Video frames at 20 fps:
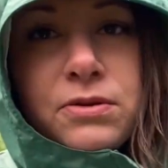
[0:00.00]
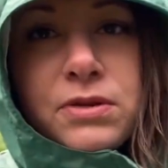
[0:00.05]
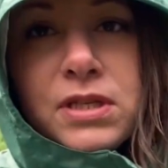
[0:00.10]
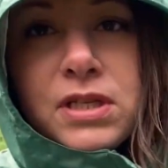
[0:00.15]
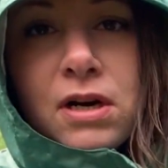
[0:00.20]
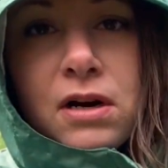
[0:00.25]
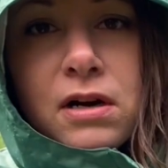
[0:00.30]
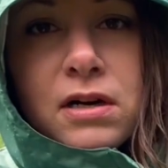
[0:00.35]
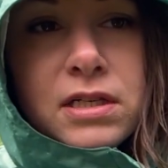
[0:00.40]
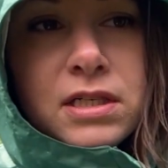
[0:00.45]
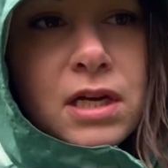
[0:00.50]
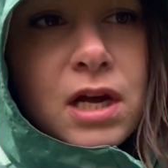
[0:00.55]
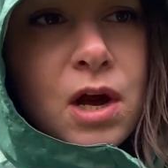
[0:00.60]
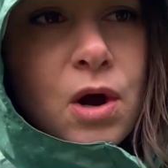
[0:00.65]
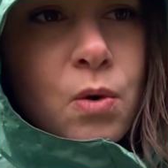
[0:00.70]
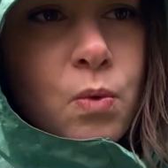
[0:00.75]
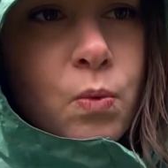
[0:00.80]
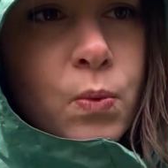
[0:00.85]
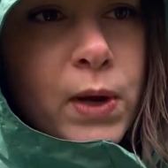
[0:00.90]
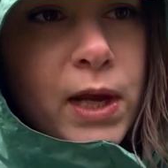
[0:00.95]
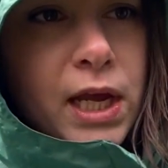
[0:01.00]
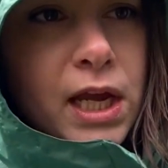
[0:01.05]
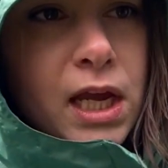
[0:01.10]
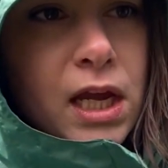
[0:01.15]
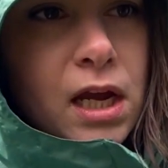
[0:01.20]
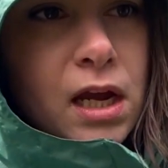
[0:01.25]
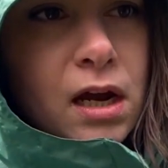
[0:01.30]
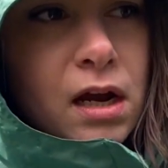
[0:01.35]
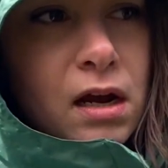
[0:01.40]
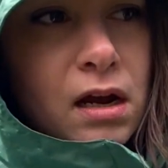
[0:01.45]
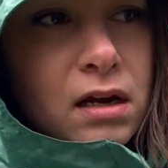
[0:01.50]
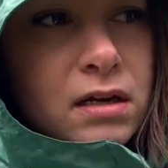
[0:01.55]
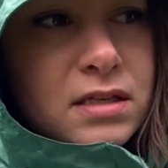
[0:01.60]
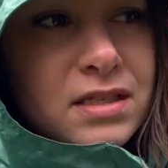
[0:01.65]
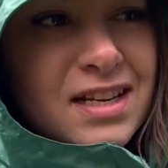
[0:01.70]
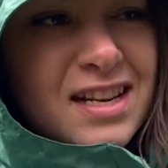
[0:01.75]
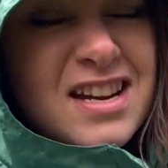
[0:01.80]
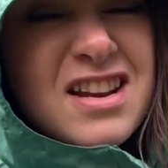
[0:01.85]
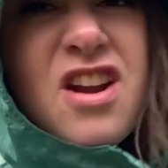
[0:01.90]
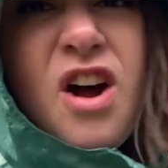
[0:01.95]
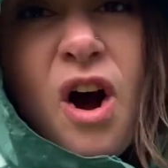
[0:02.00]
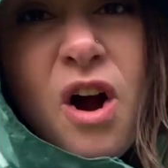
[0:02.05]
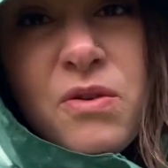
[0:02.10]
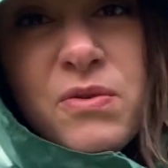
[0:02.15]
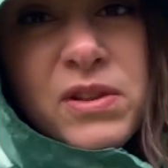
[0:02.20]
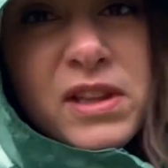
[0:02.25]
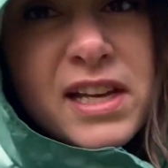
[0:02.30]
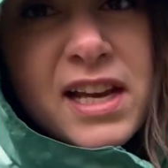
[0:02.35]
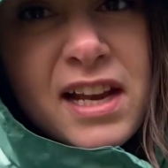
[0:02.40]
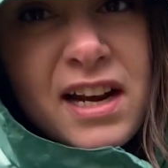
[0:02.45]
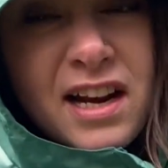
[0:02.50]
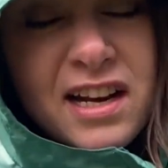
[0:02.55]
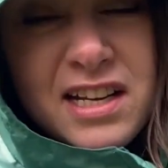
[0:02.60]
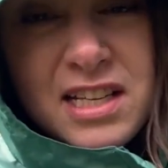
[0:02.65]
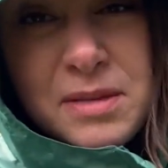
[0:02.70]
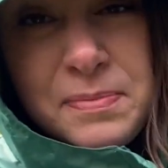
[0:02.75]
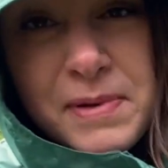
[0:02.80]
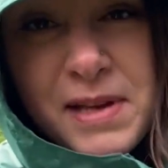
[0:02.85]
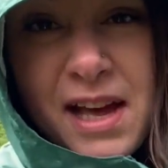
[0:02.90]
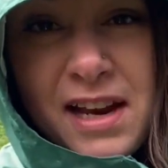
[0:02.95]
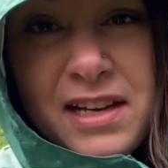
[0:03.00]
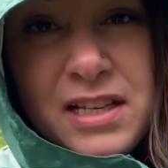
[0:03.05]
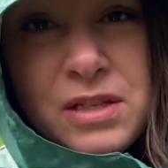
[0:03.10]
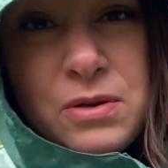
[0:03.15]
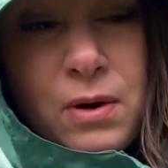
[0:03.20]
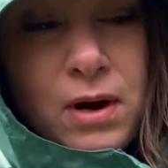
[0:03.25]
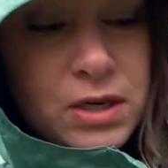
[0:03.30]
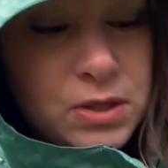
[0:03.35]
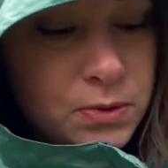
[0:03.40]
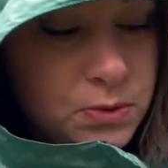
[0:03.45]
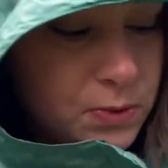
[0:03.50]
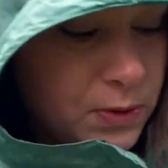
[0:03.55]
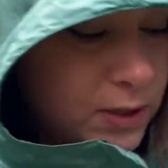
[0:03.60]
start. We did not really get any spaghetti squash, which we